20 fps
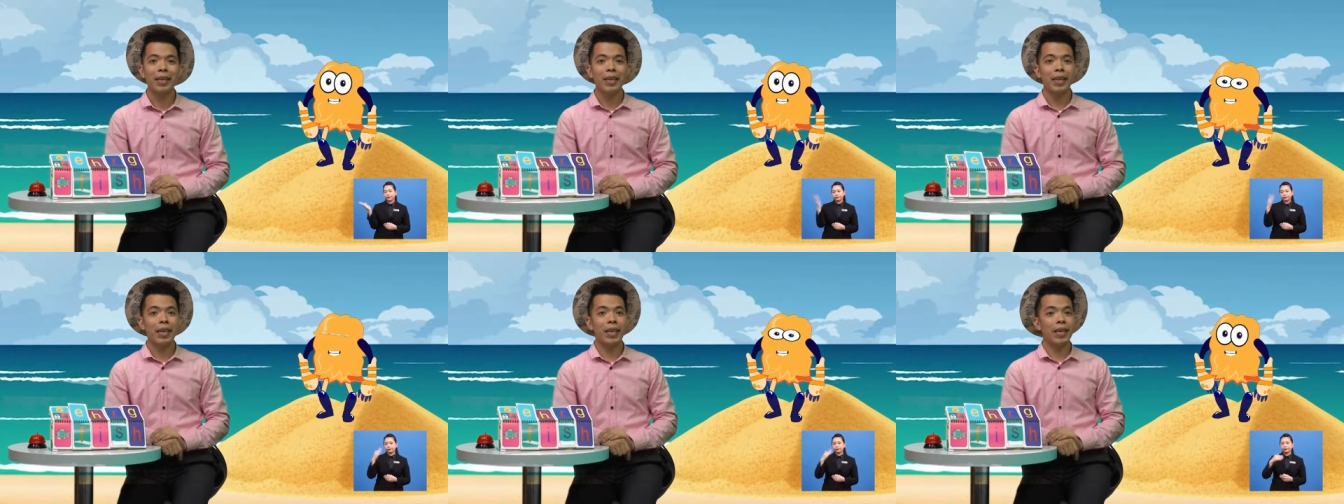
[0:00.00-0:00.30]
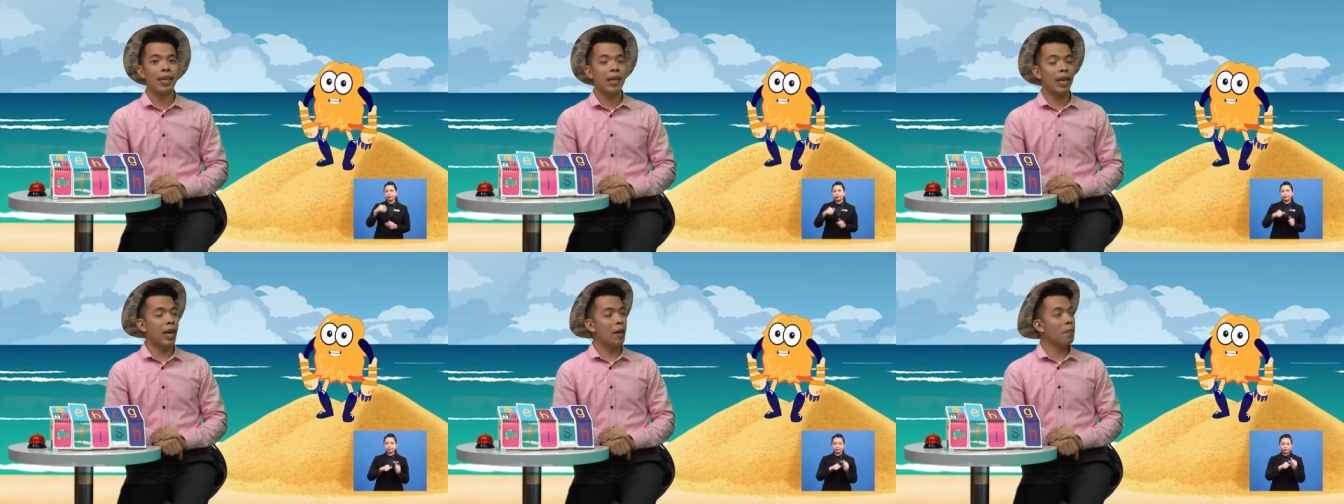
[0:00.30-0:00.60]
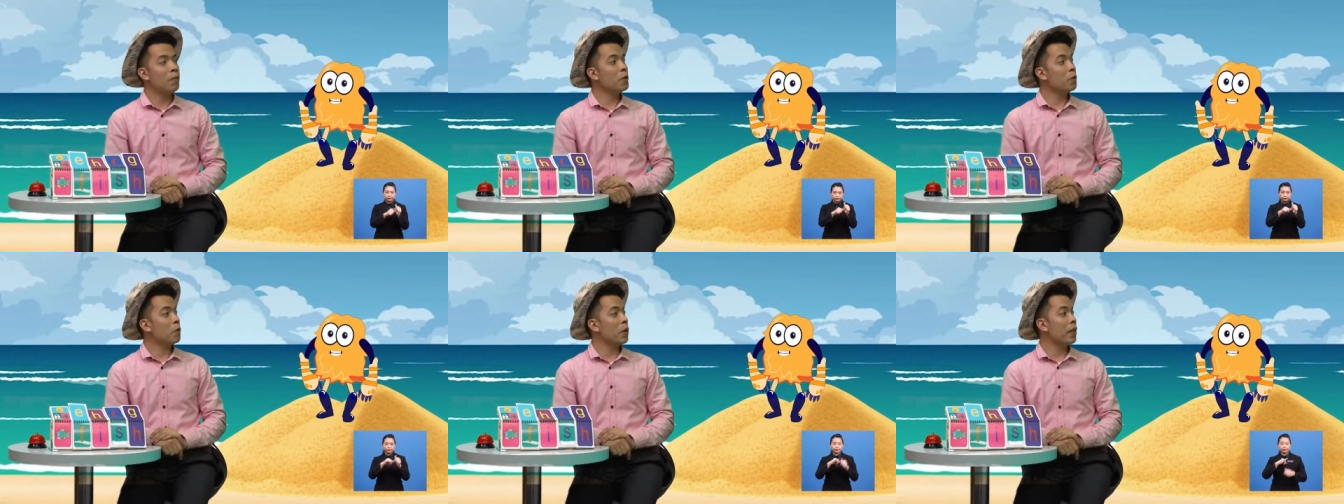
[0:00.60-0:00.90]
It
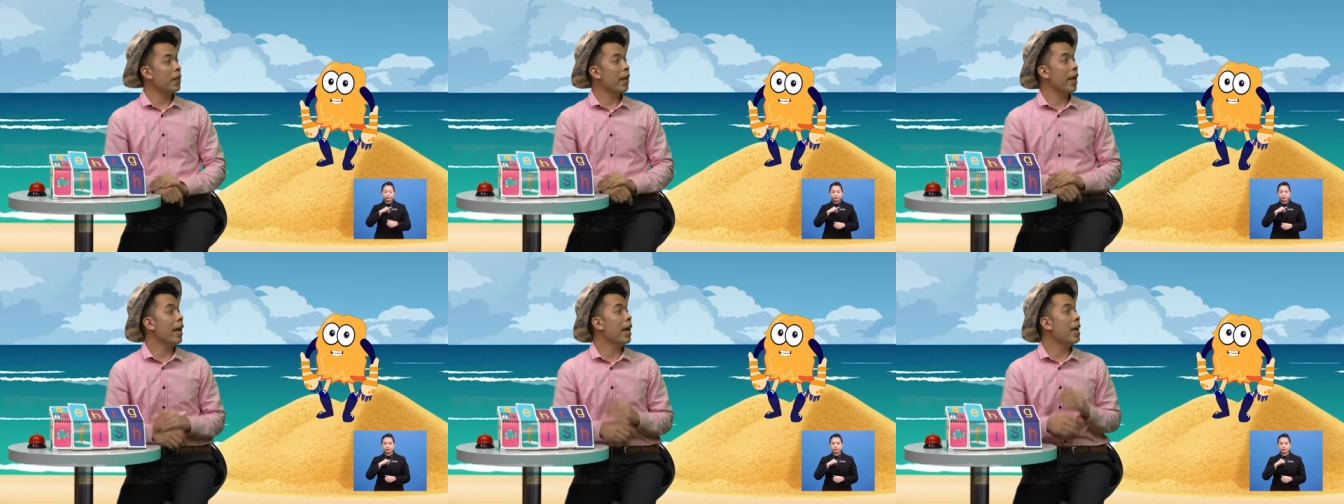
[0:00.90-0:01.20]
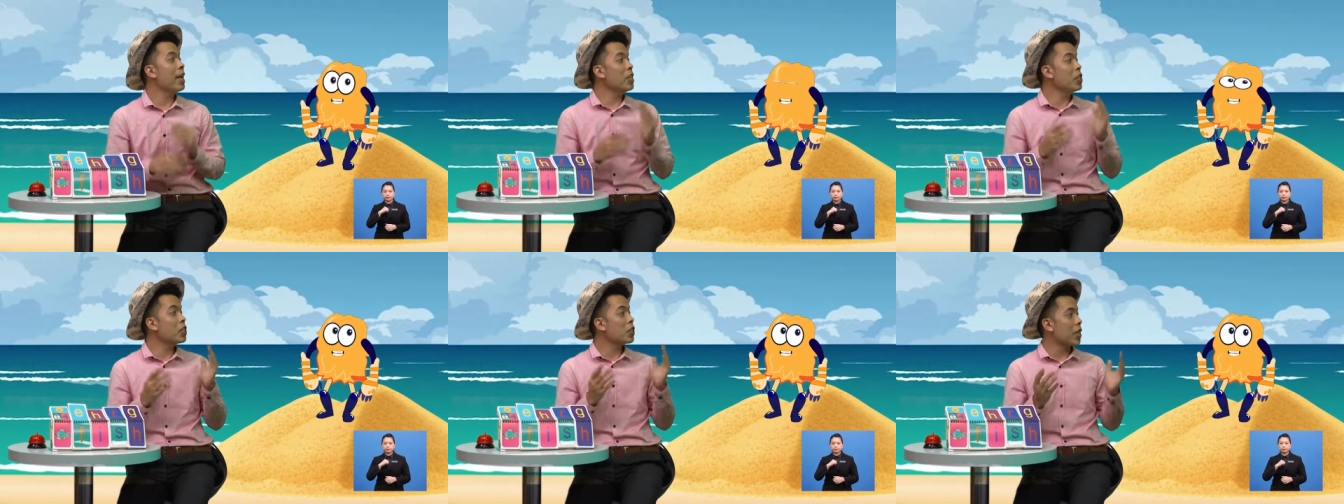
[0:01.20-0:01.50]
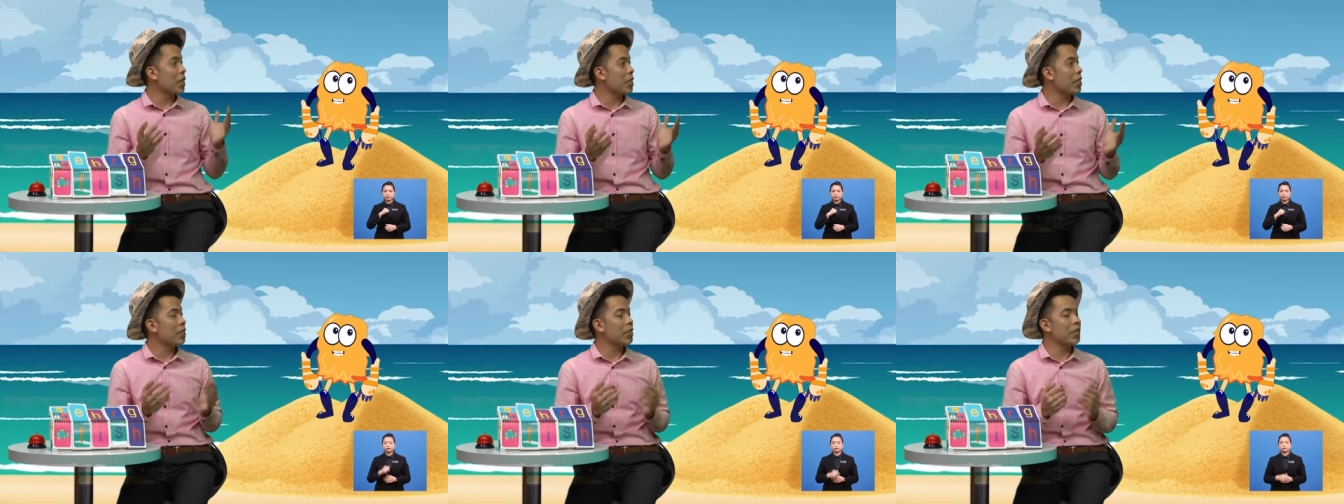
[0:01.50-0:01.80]
comes with hand
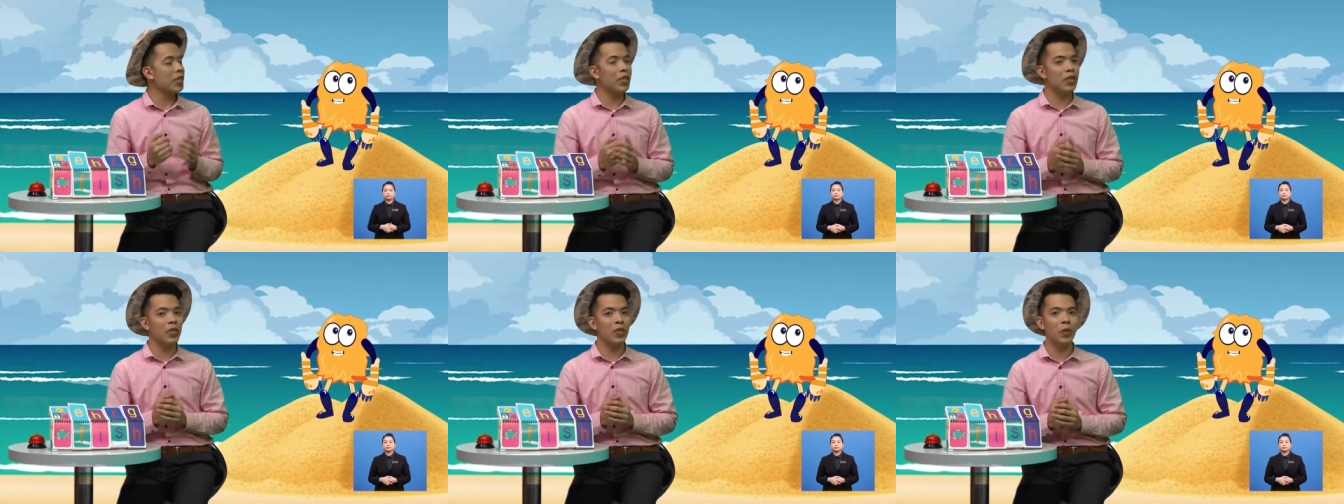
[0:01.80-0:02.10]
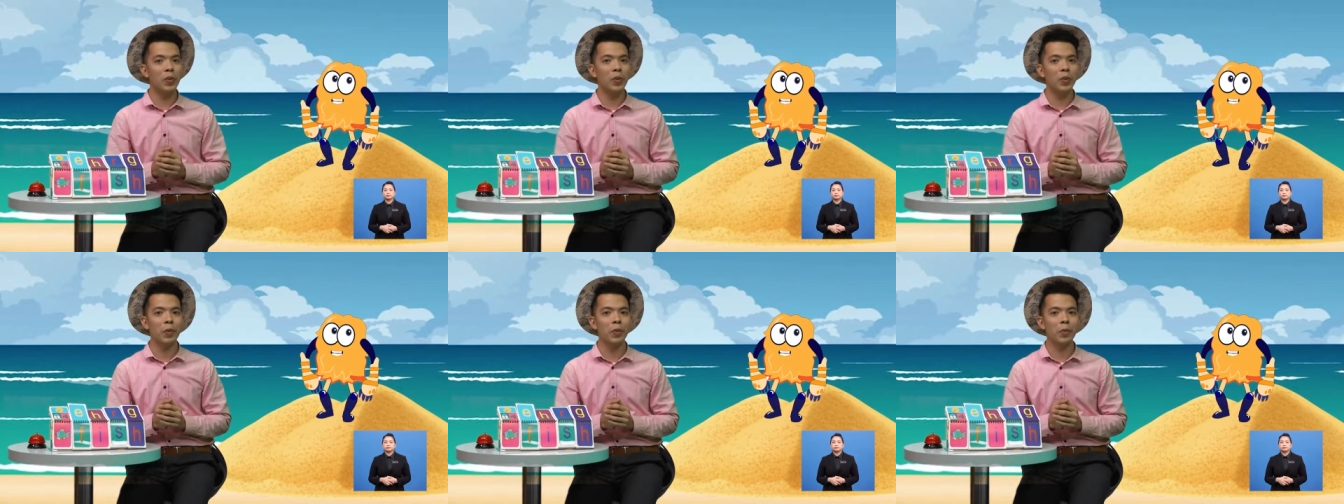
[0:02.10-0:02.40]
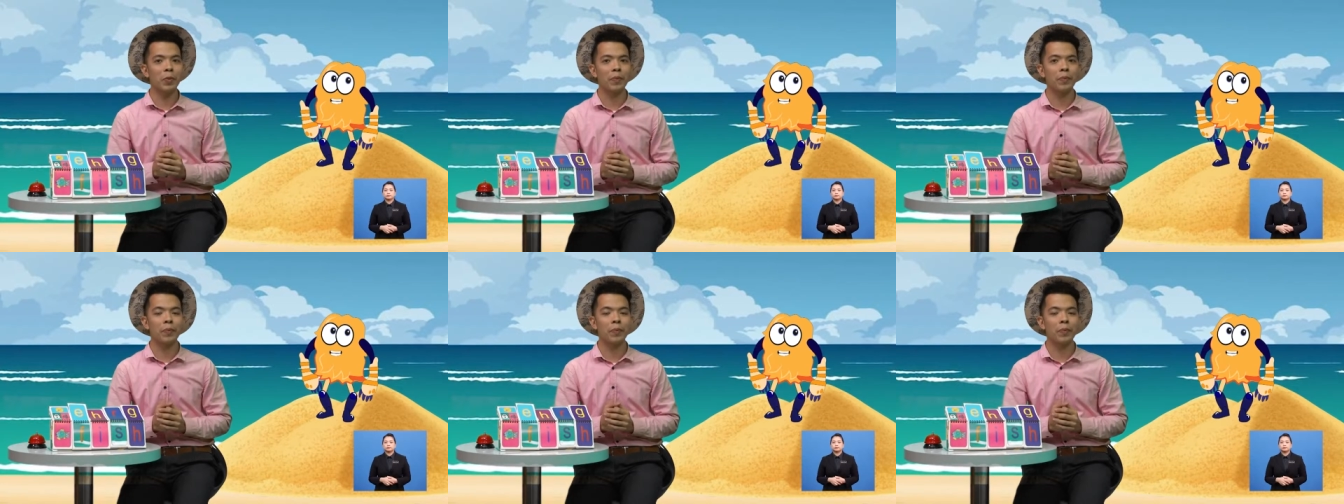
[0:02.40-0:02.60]
gestures too.